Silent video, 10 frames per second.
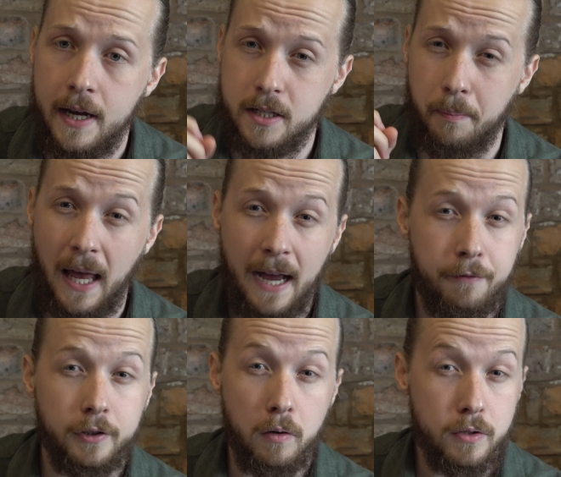is applying
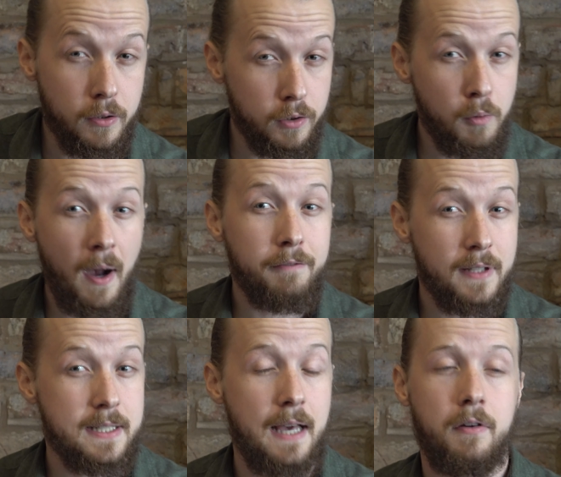for those who do have
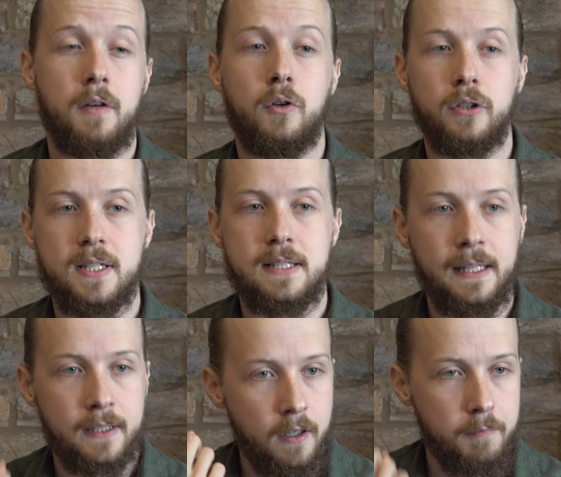this level of understanding.